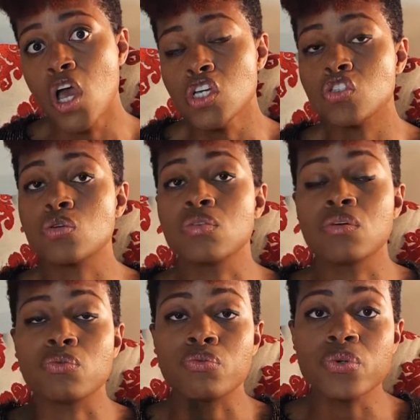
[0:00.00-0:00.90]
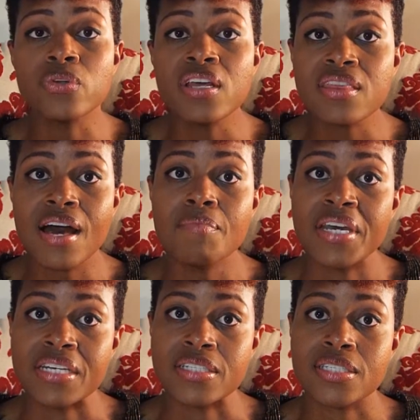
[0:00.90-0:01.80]
So the rule of thumb
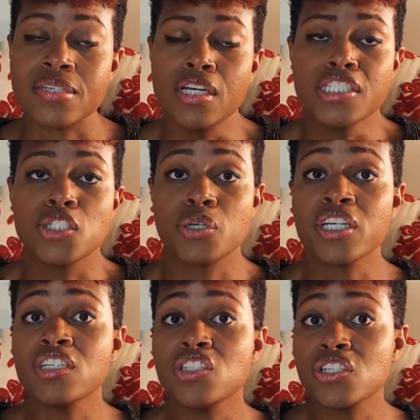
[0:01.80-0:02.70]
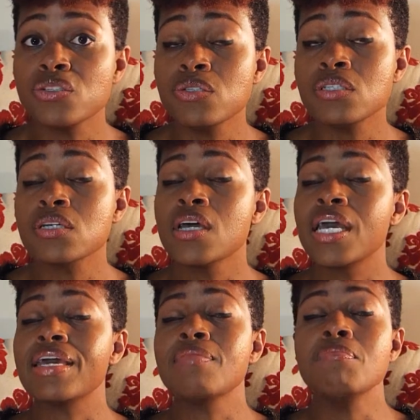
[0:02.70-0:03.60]
is drink your juice
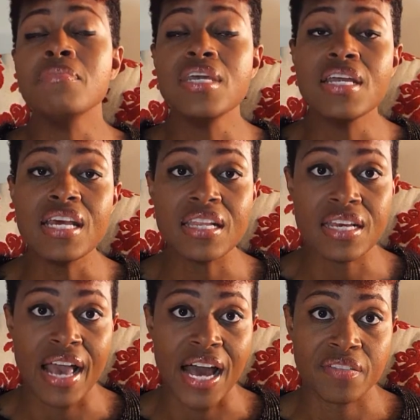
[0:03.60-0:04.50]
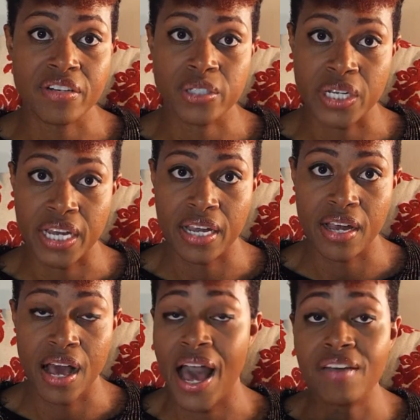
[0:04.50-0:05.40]
immediately after
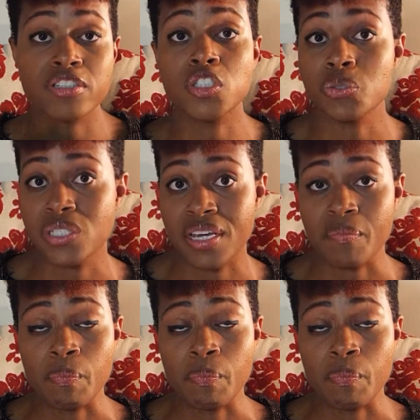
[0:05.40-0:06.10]
juicing.